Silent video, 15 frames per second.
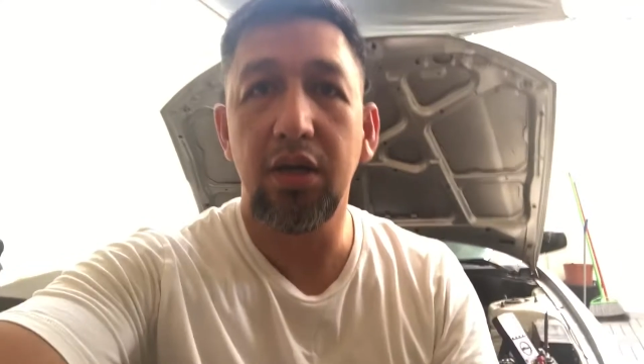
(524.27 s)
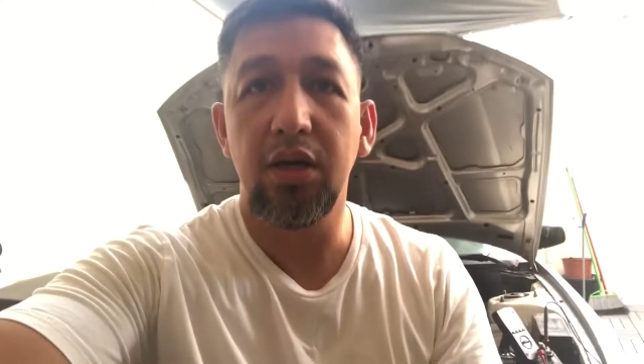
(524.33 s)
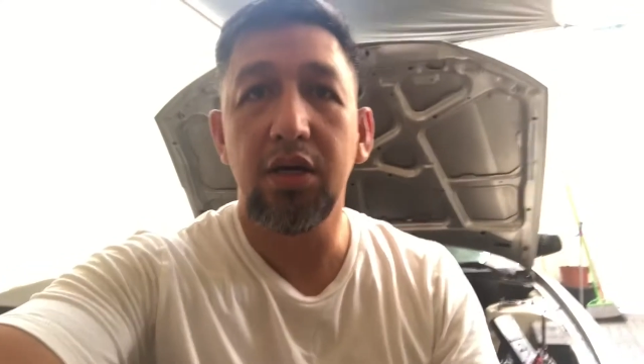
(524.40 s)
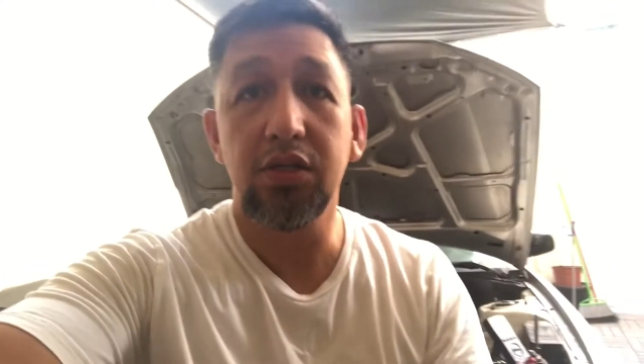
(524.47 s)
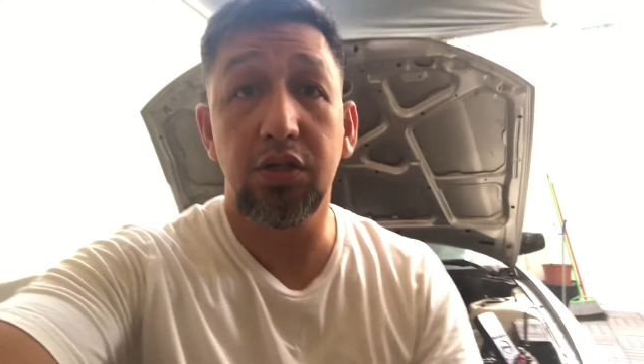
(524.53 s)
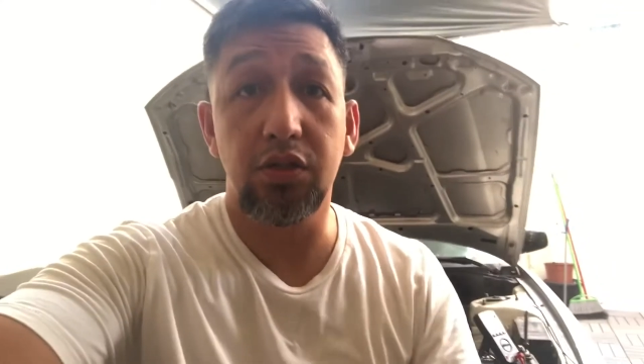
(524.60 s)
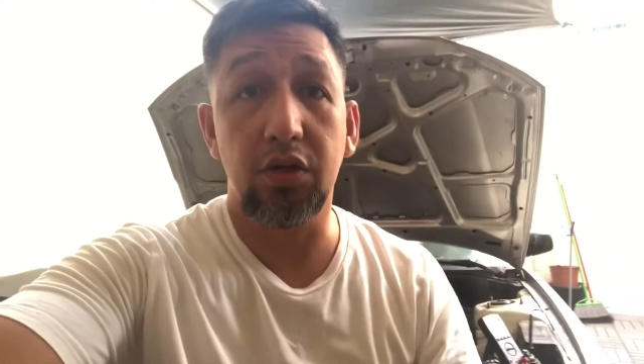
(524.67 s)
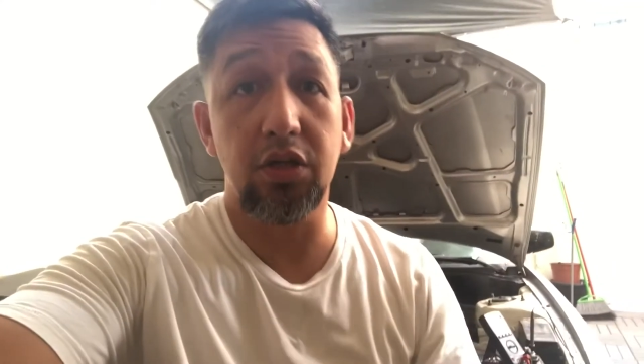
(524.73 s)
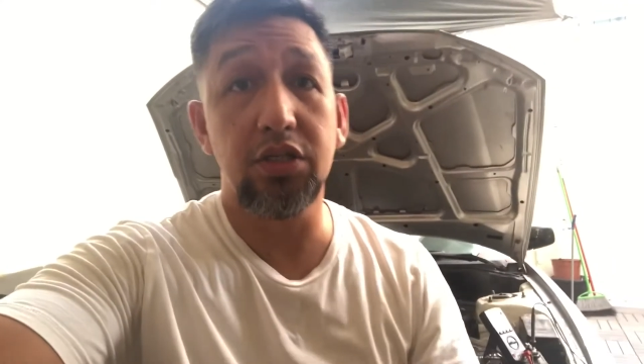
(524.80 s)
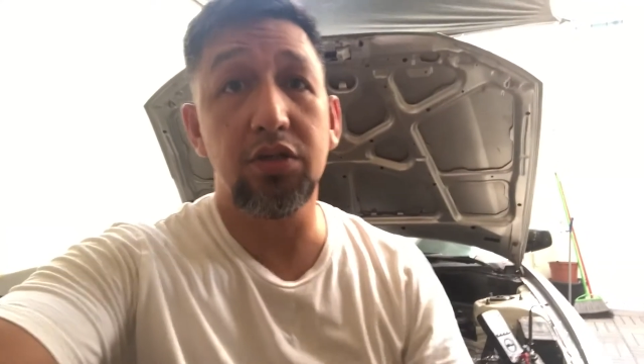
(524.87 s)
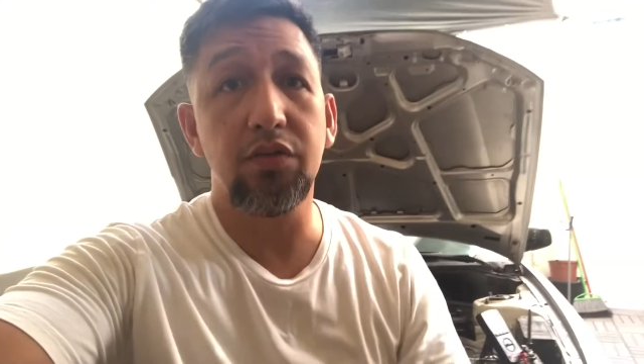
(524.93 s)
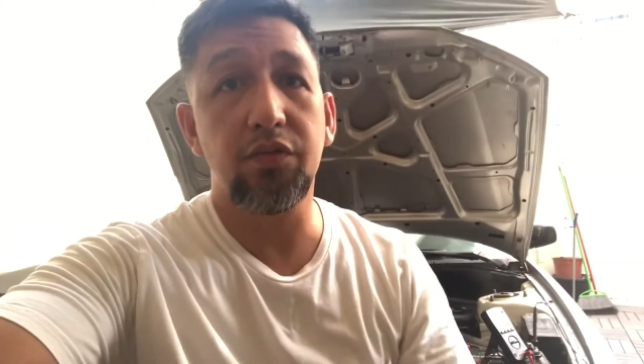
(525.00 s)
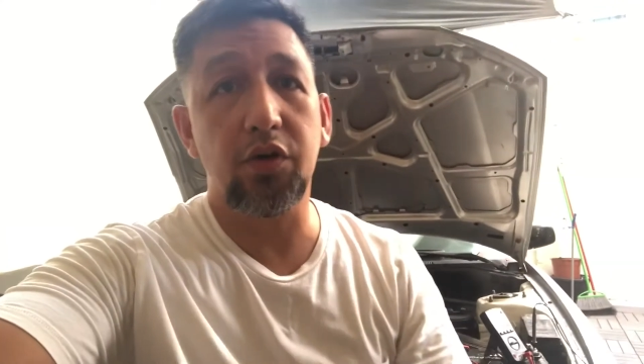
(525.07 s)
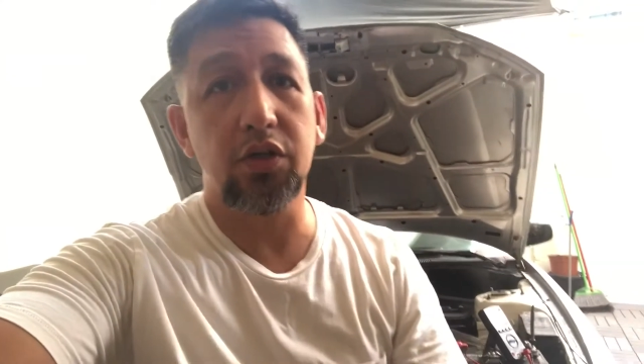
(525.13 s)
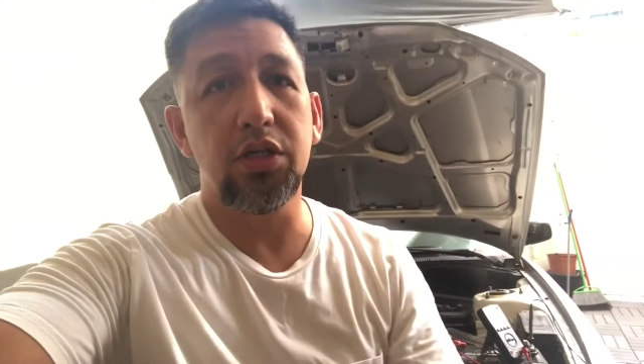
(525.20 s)
So the
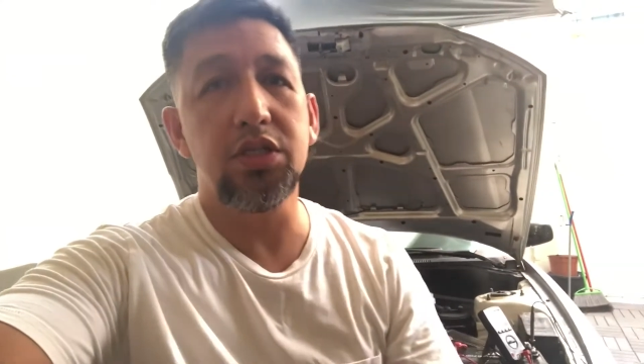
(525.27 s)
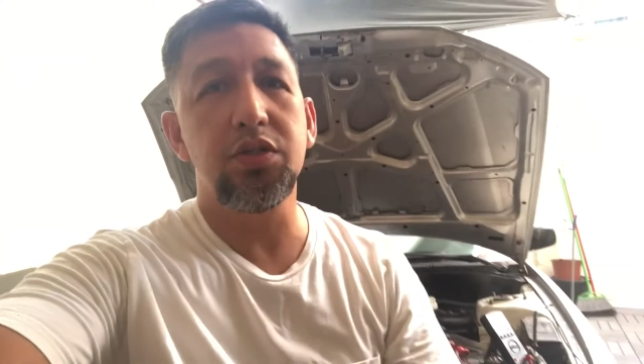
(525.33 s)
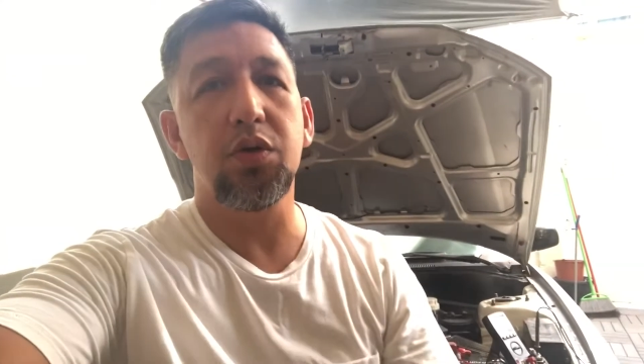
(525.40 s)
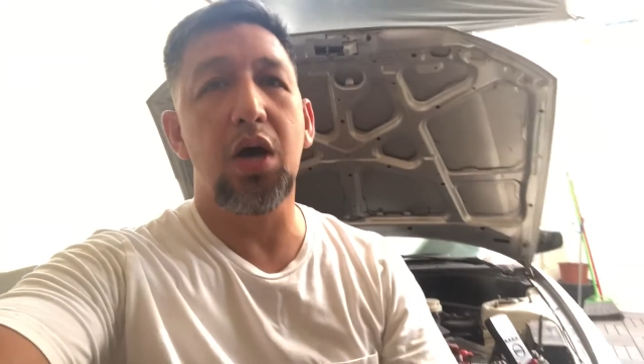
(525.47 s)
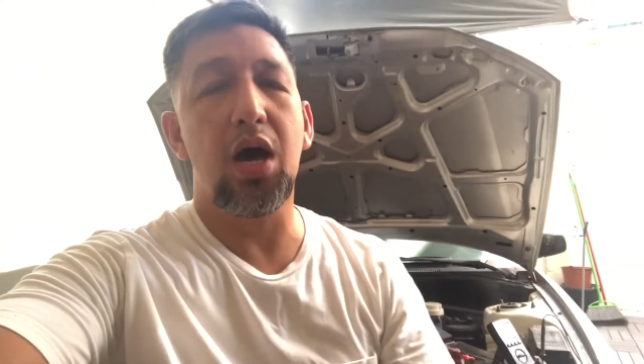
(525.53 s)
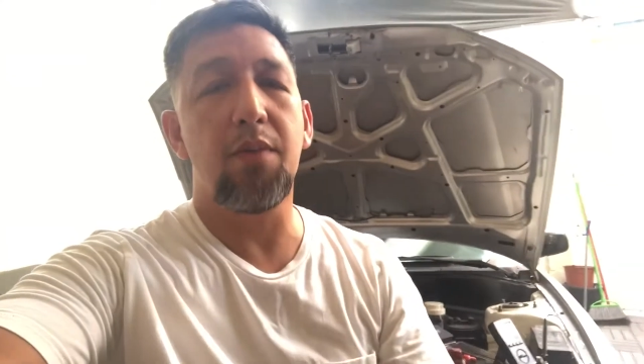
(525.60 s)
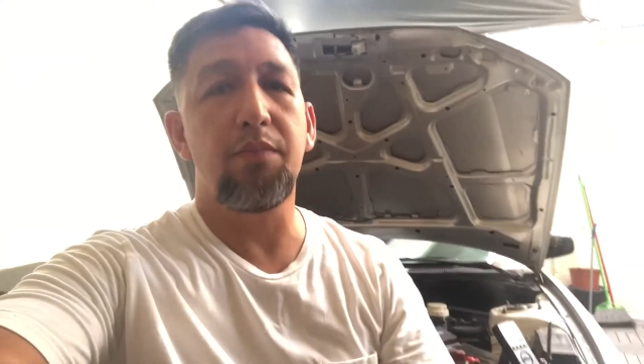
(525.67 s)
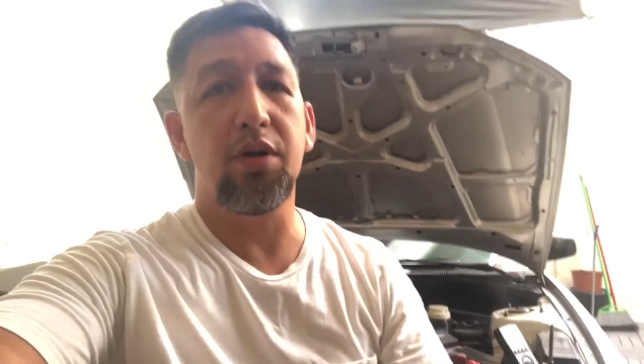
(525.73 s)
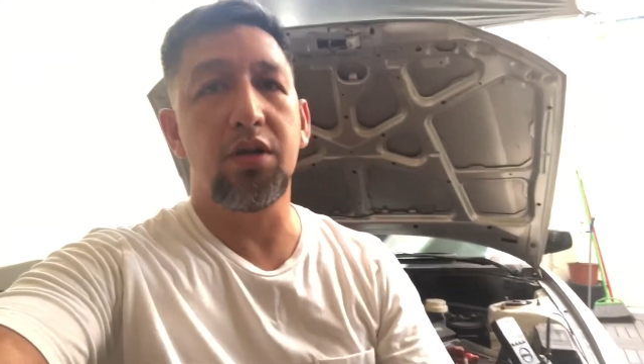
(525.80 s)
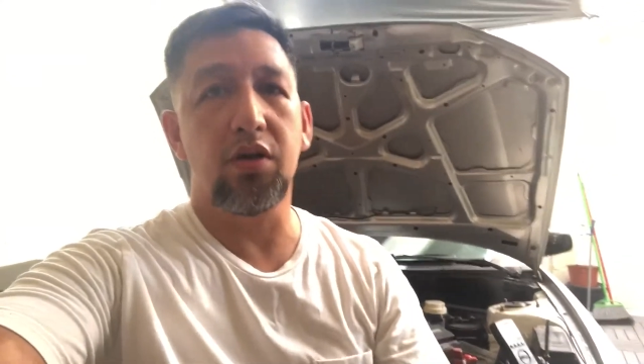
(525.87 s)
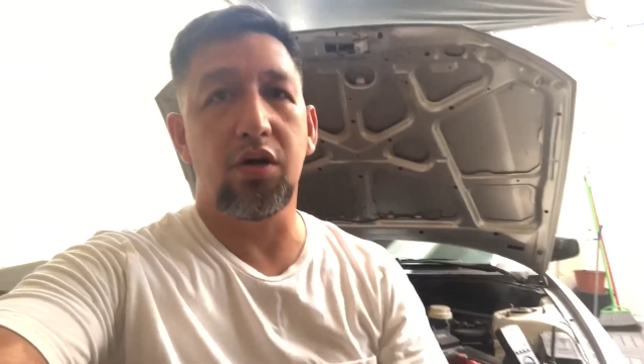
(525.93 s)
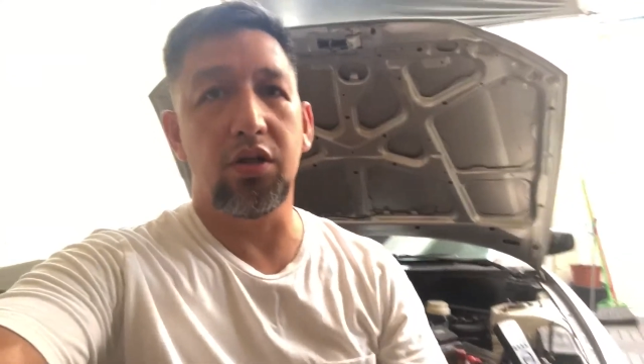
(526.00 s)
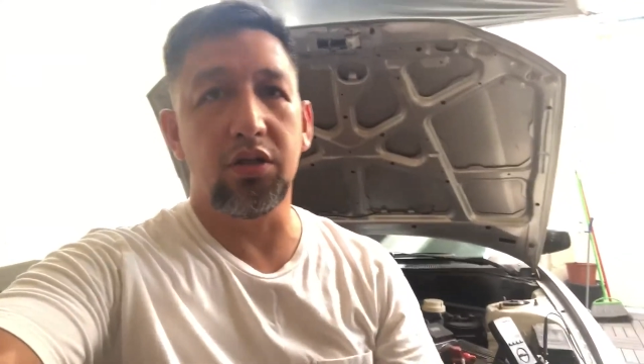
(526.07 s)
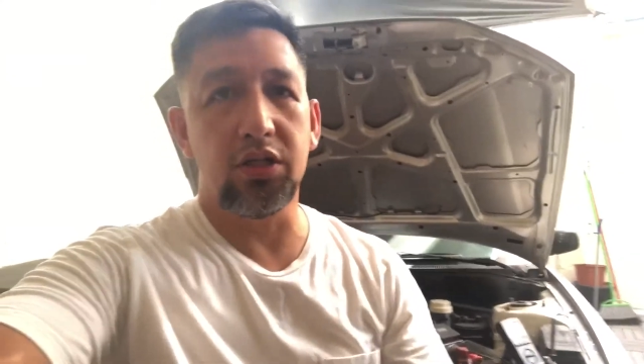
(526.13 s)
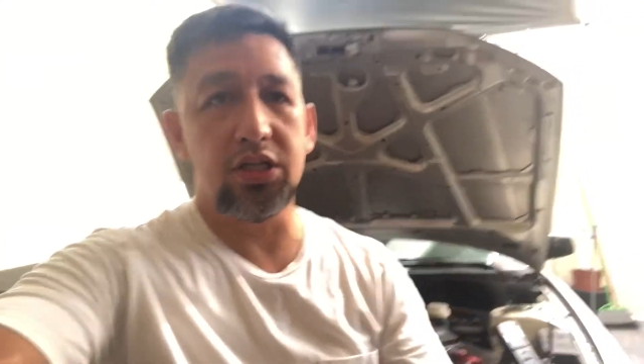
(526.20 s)
reason for this to happen on